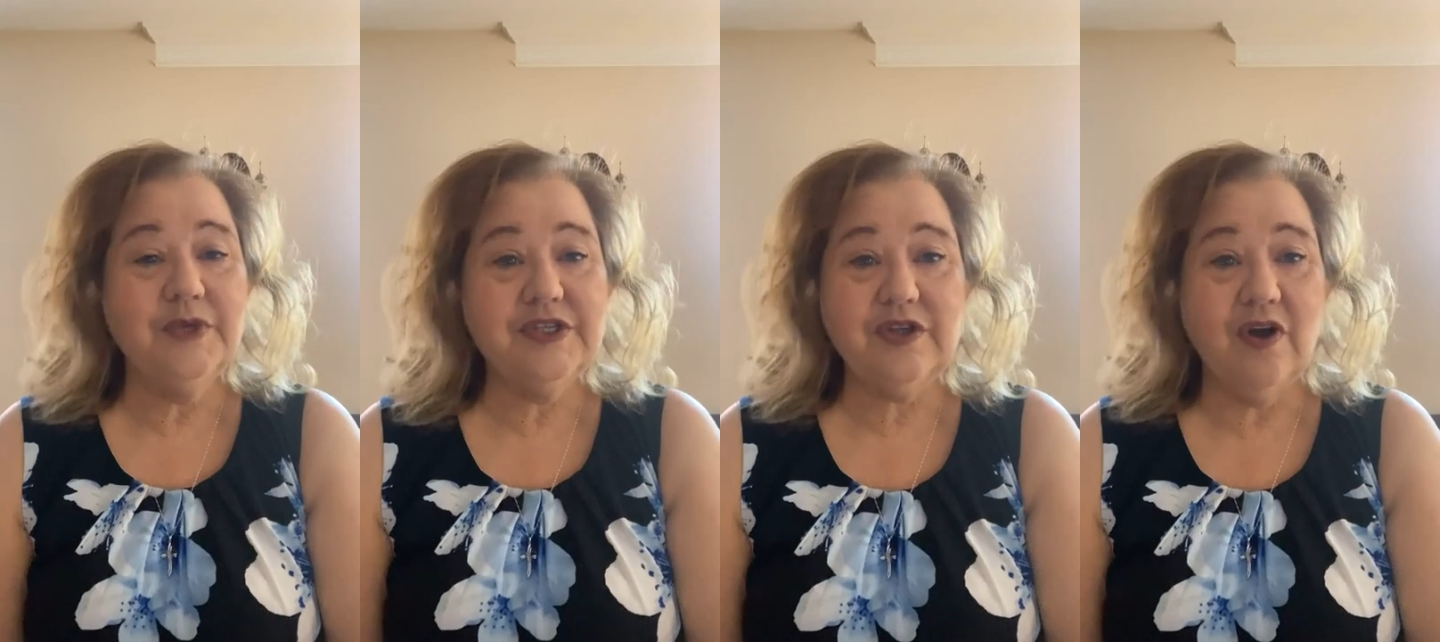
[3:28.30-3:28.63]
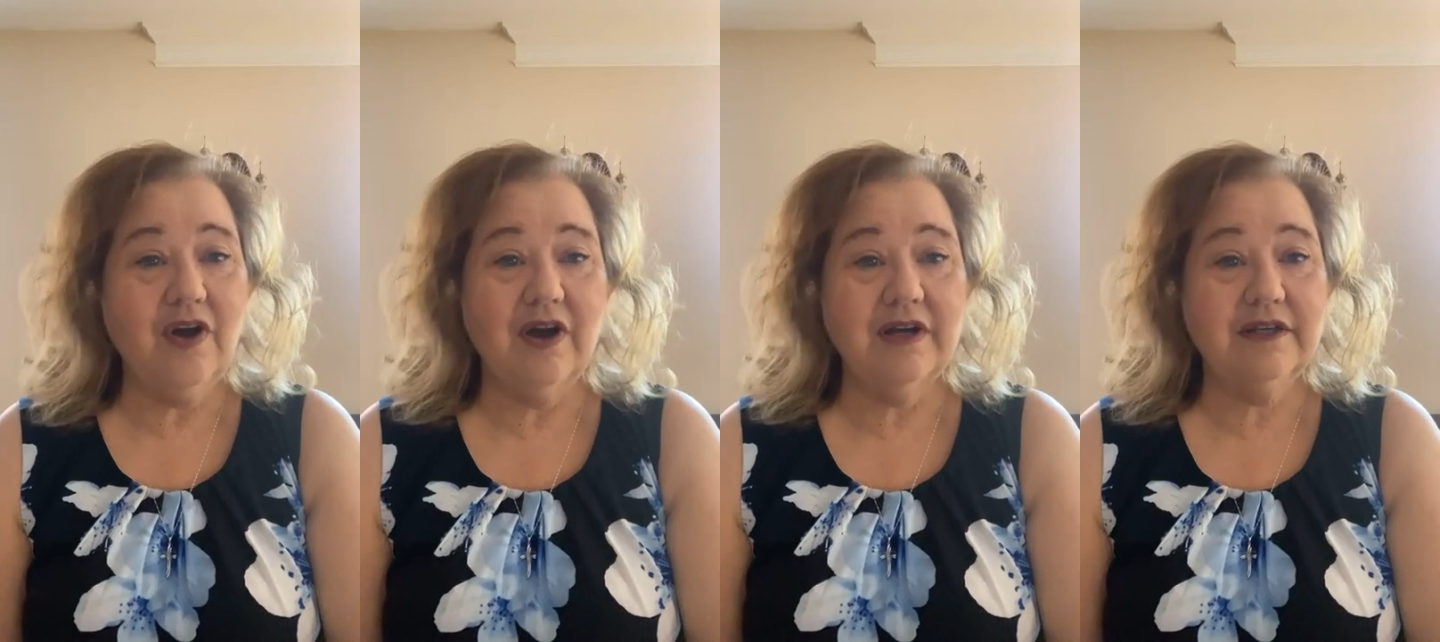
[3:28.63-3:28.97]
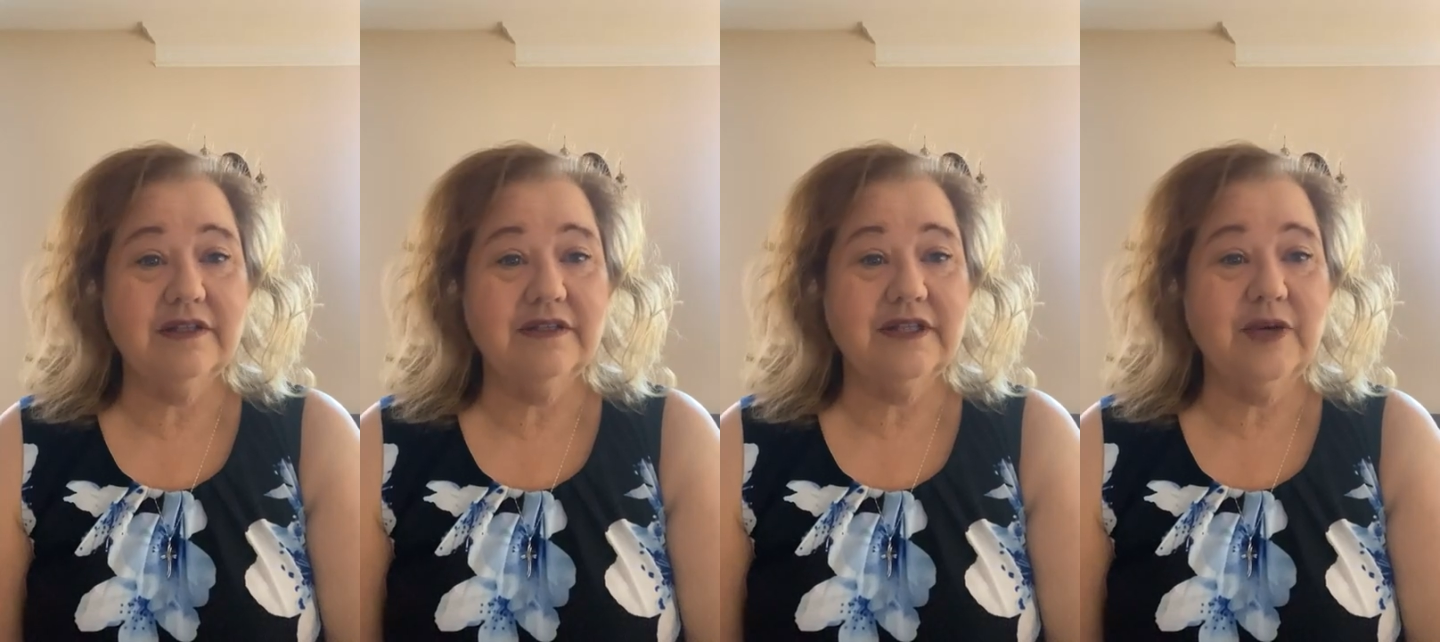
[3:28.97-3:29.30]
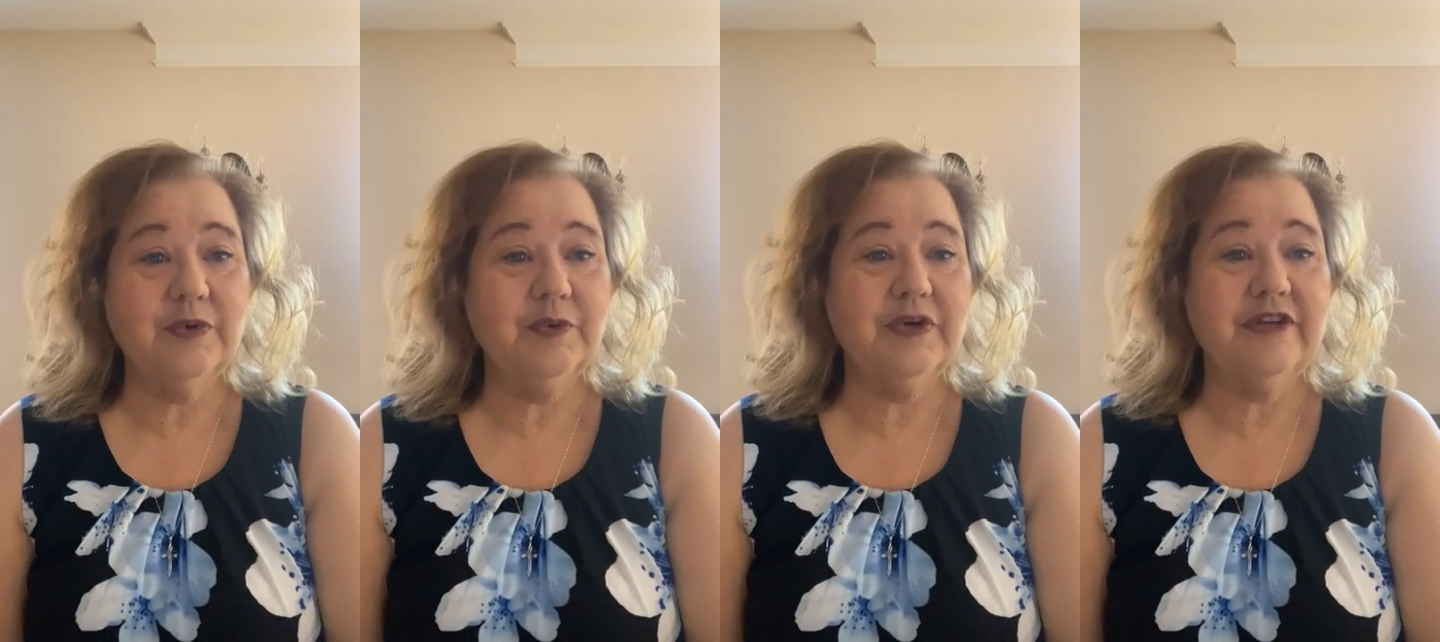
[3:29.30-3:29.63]
We saw
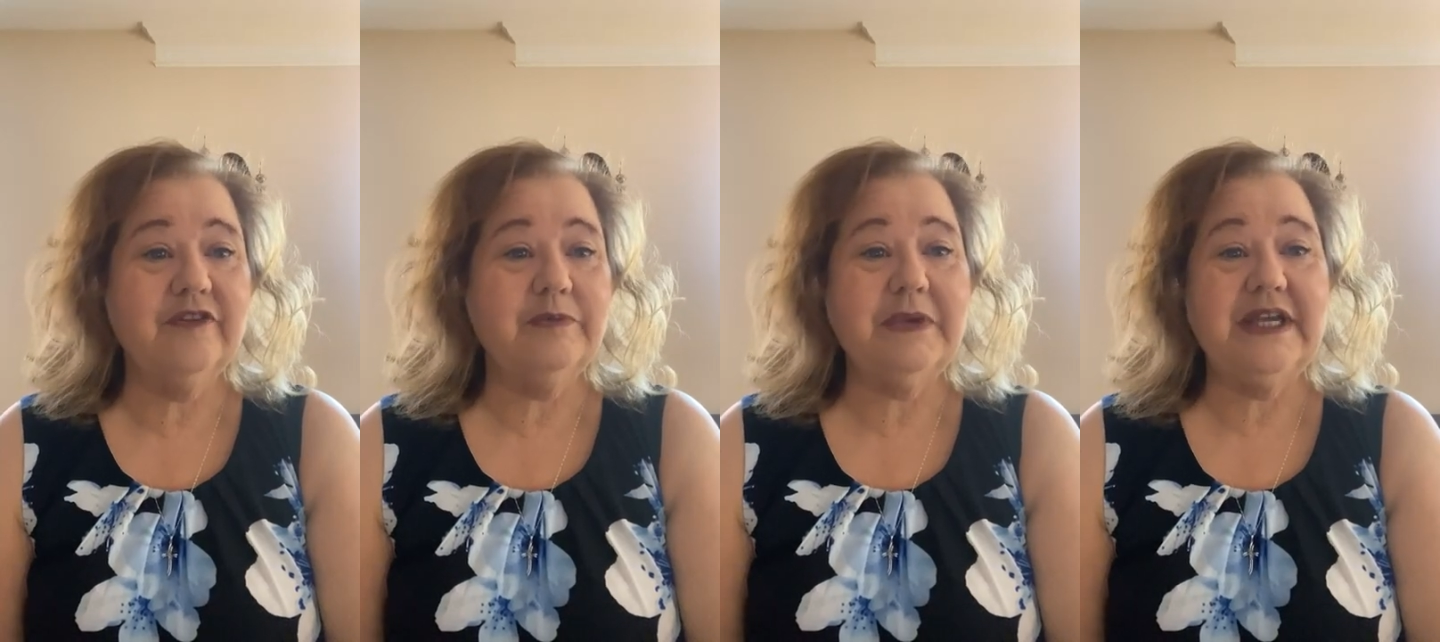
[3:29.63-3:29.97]
that we weren't even